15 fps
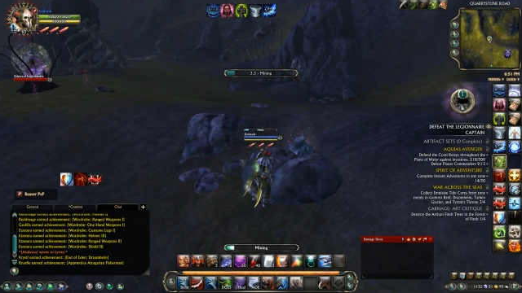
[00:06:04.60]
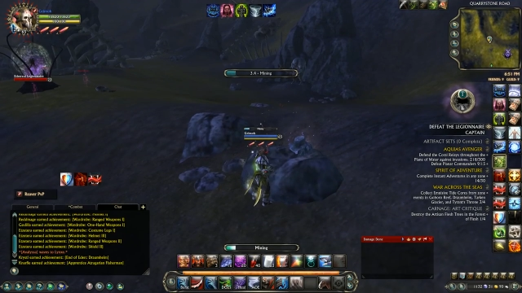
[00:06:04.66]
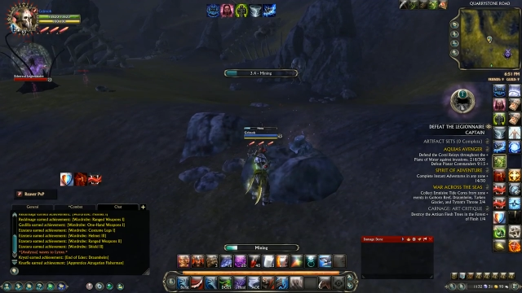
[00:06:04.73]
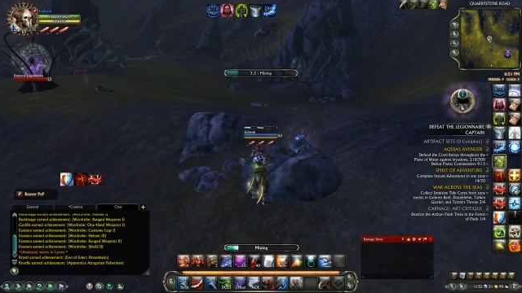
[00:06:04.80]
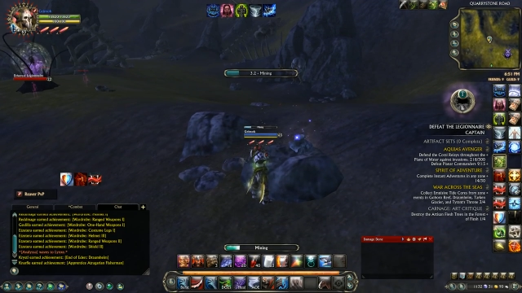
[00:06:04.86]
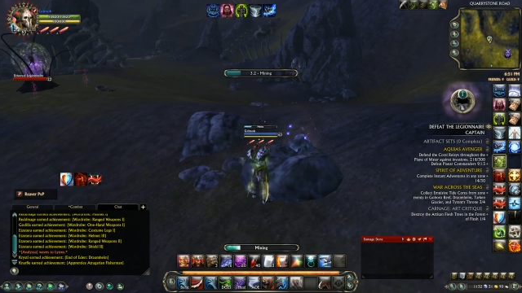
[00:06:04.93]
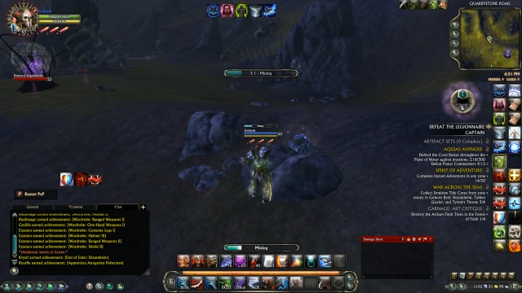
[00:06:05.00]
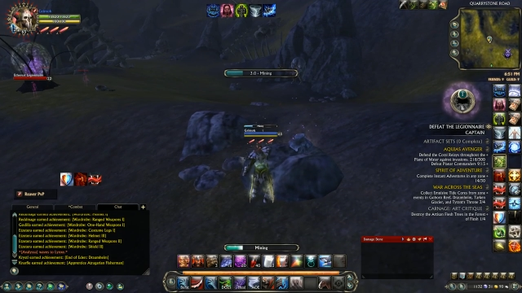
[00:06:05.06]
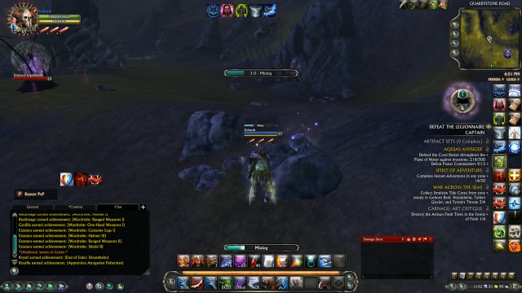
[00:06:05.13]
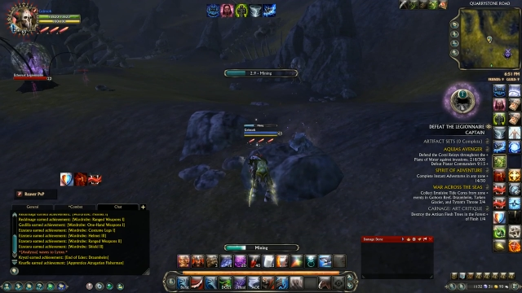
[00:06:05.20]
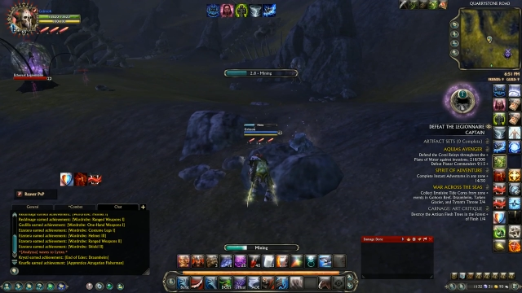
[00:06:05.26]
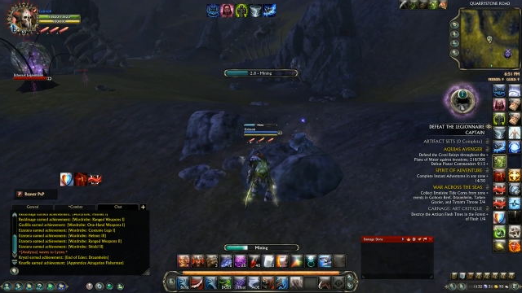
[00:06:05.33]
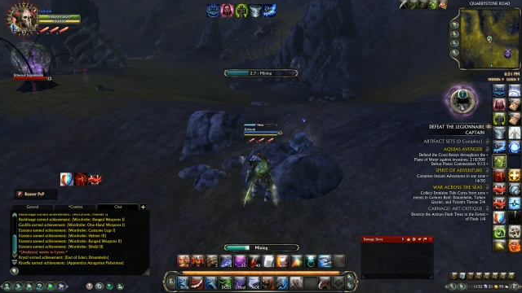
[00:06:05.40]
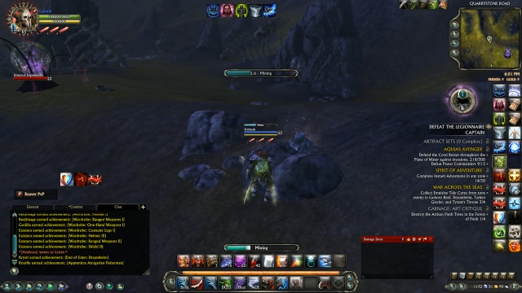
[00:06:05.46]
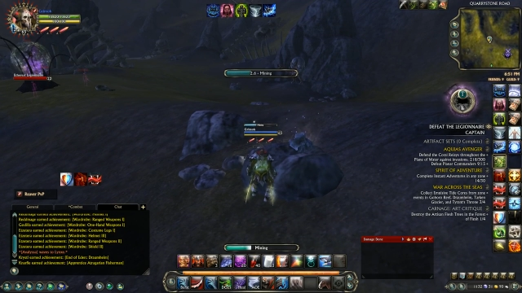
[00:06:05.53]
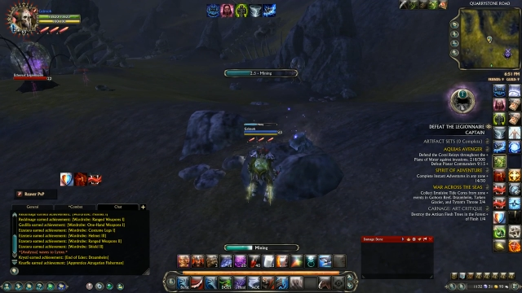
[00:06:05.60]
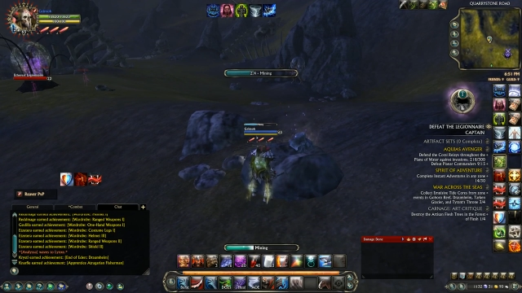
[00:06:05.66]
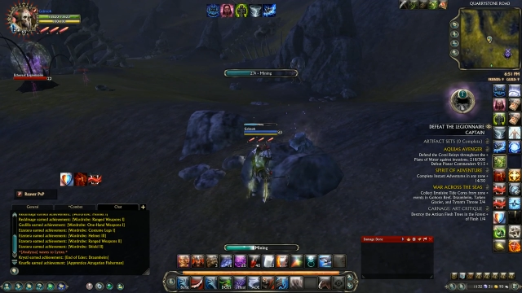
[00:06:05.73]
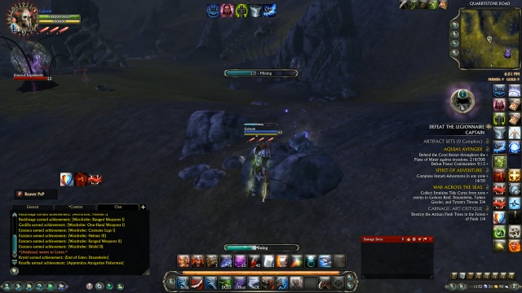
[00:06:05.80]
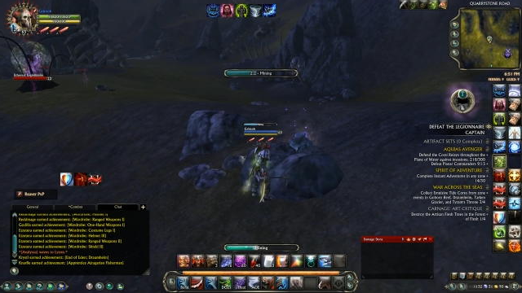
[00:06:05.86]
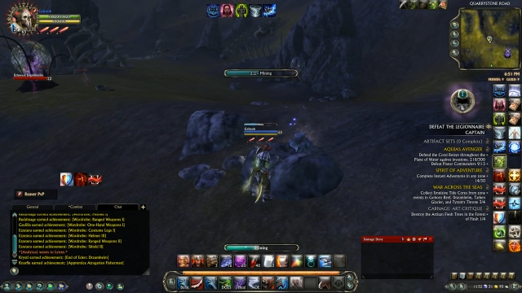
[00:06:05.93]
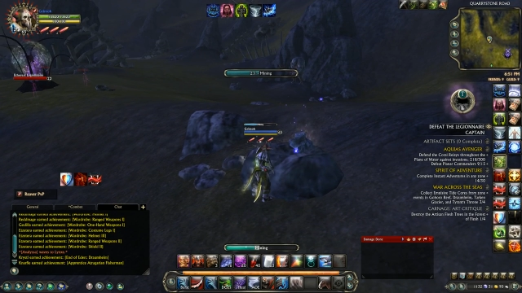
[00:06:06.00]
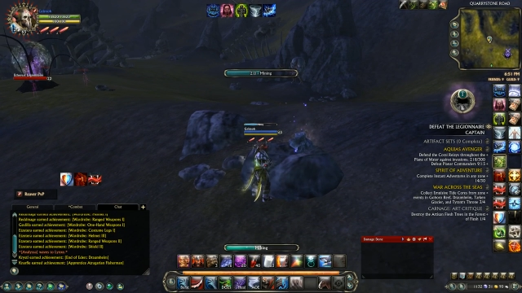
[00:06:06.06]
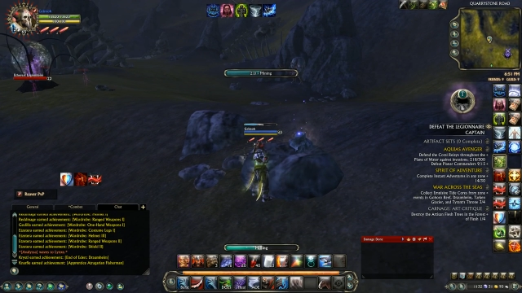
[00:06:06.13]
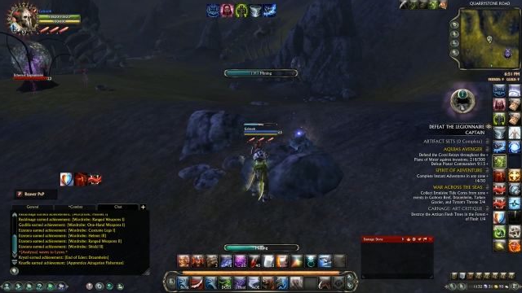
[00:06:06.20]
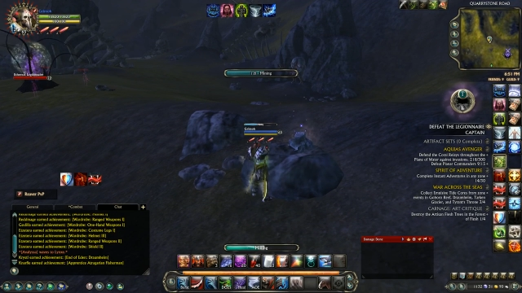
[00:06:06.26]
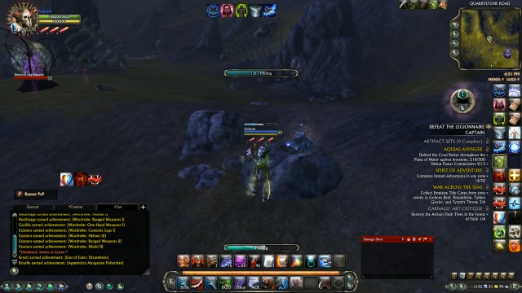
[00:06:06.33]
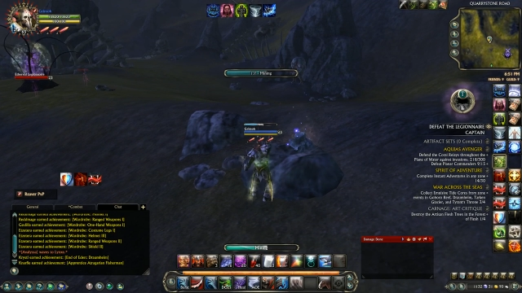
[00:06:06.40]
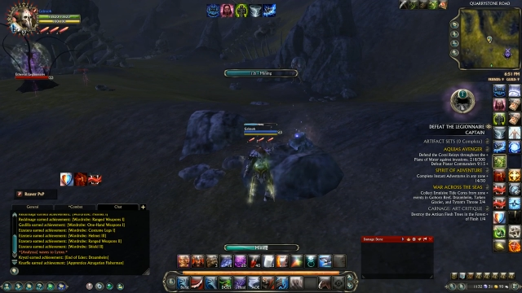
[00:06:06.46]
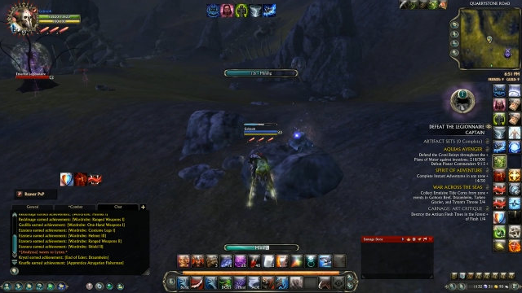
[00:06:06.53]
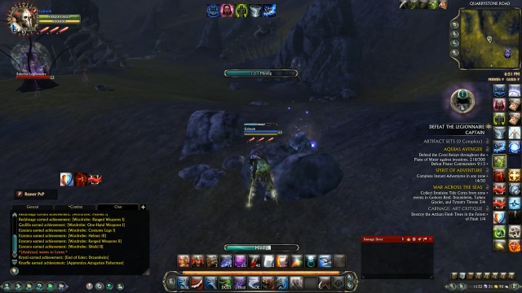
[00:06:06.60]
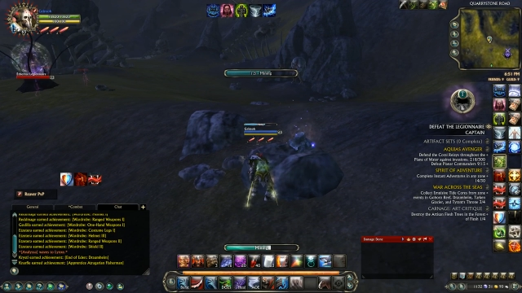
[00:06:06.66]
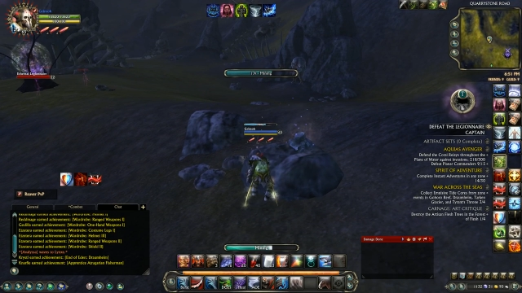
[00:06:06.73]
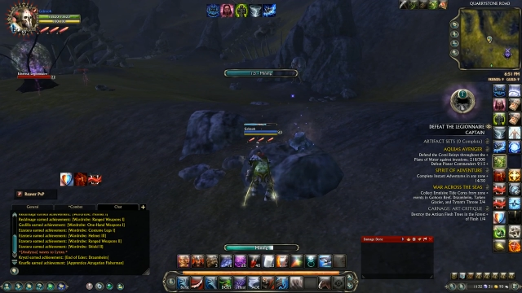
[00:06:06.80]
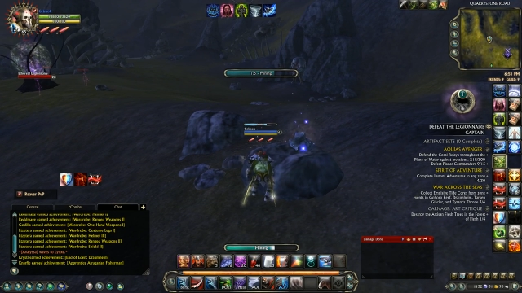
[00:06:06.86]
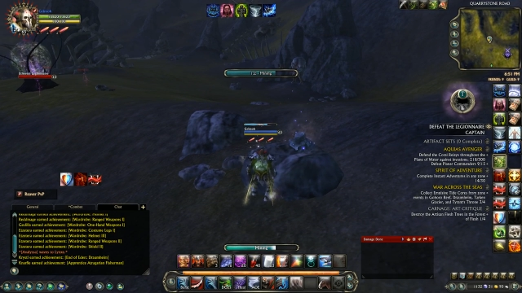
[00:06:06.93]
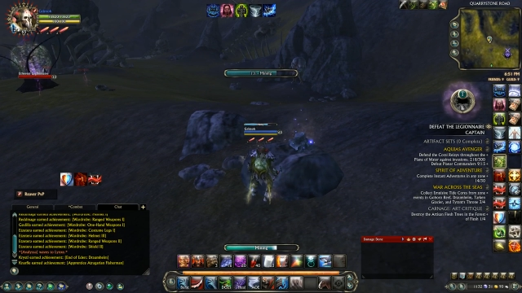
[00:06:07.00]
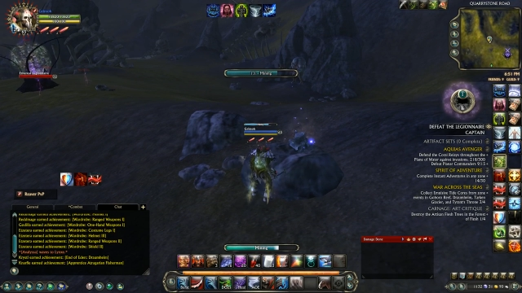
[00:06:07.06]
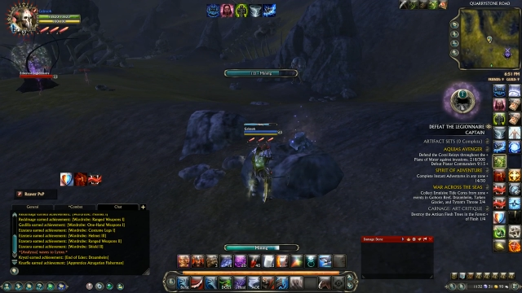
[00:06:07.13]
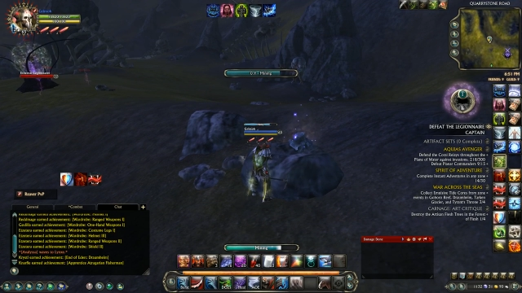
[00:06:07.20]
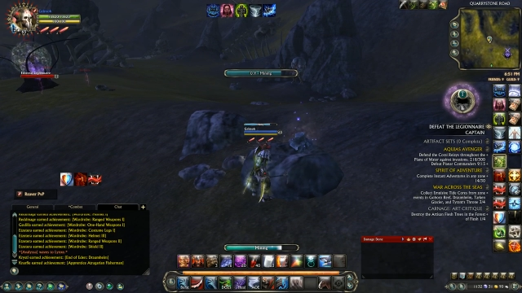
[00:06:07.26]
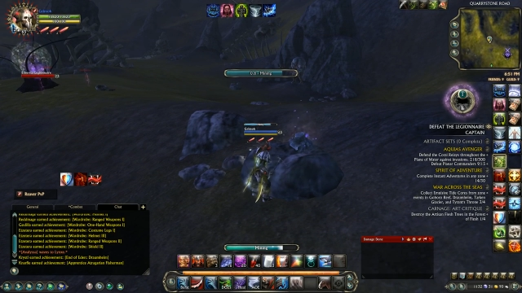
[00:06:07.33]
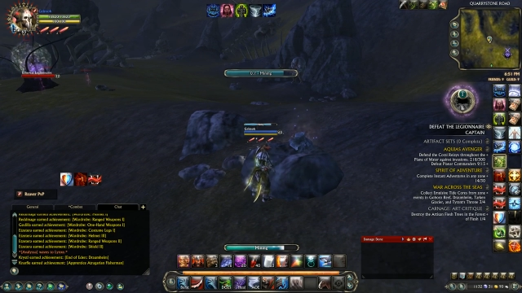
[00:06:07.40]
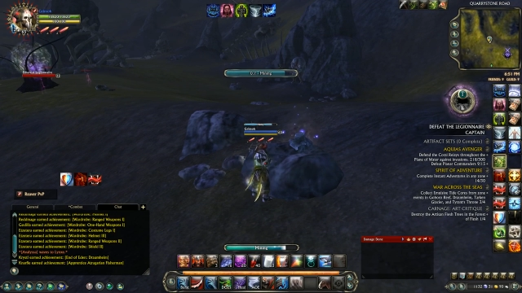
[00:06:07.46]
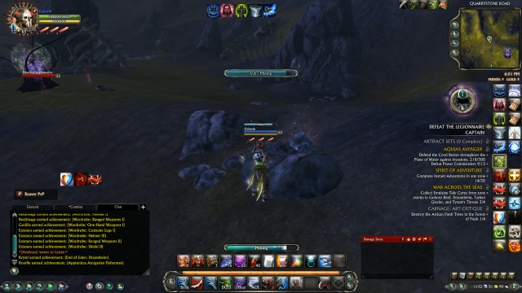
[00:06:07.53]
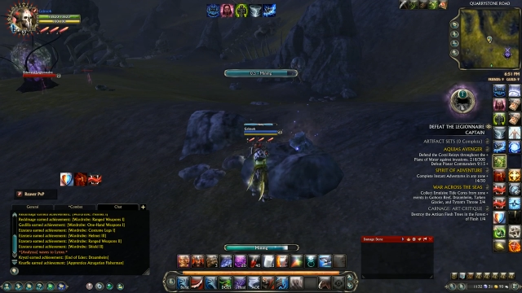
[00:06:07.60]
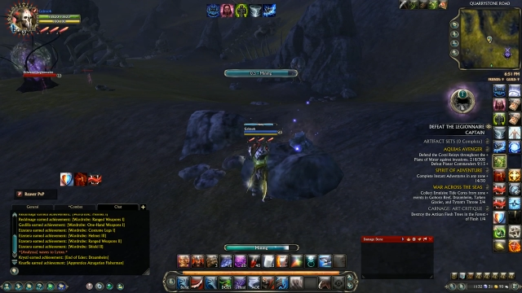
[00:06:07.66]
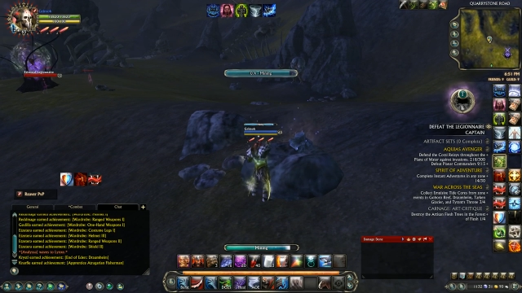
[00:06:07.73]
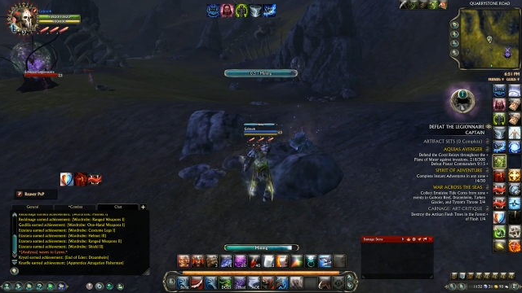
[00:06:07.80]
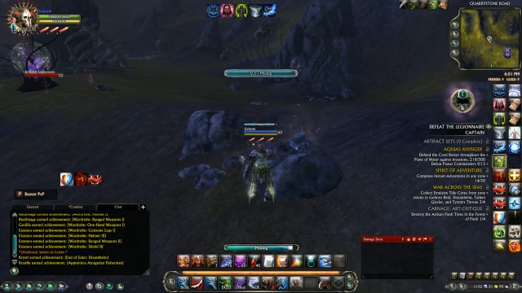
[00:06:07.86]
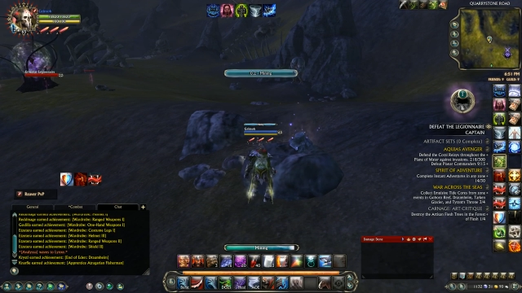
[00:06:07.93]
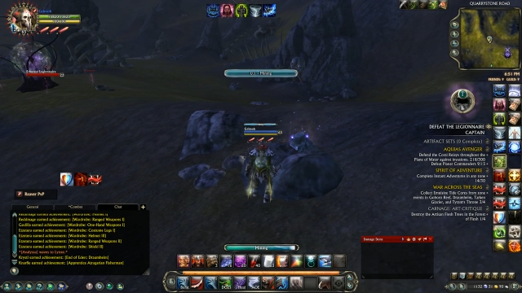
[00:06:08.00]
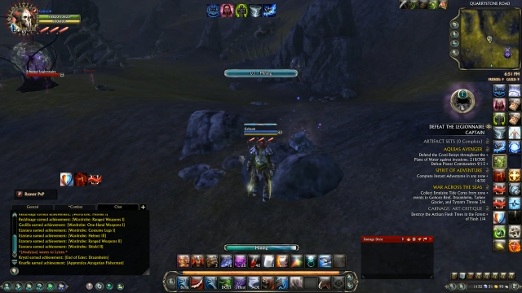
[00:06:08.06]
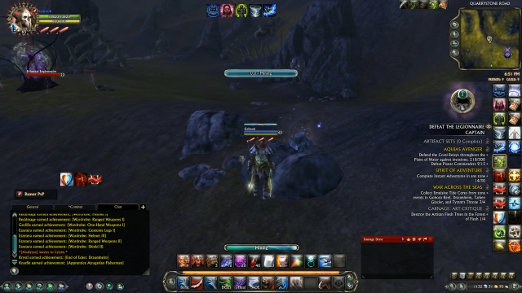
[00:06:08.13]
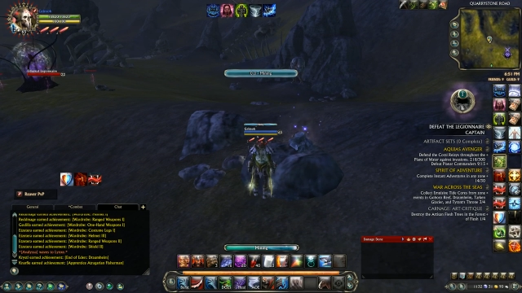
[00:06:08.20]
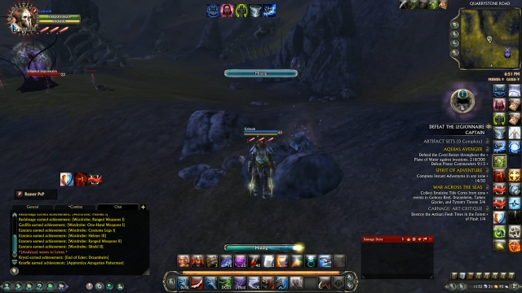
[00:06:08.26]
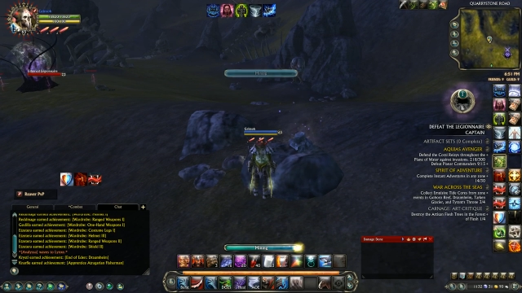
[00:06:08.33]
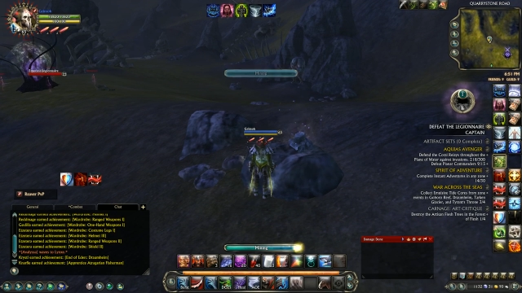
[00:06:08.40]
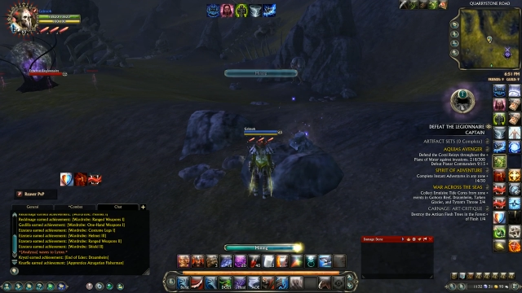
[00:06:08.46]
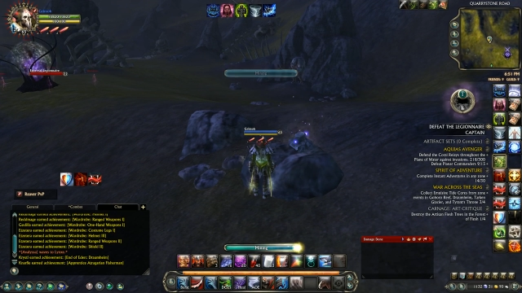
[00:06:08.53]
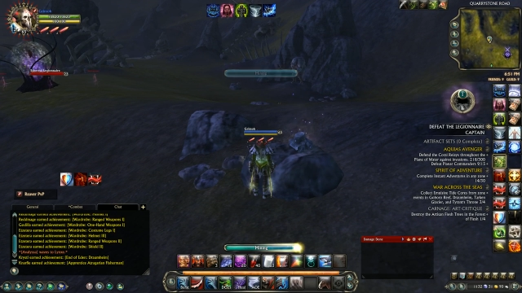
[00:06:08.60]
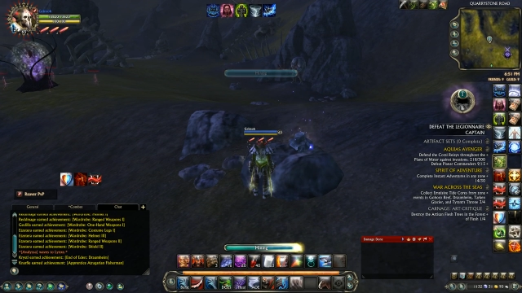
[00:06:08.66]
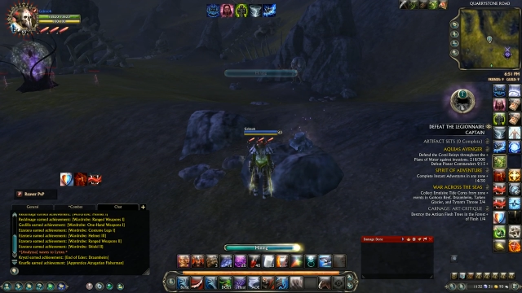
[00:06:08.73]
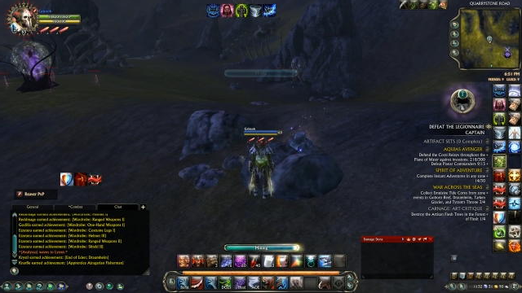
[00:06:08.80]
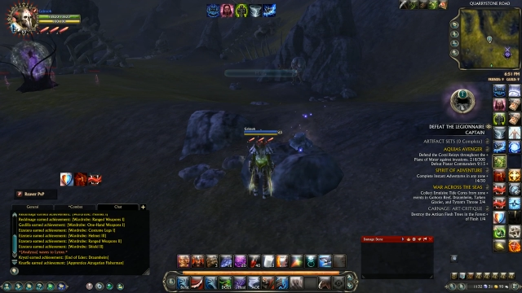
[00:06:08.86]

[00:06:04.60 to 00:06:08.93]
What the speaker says: [unreadable: no face in view]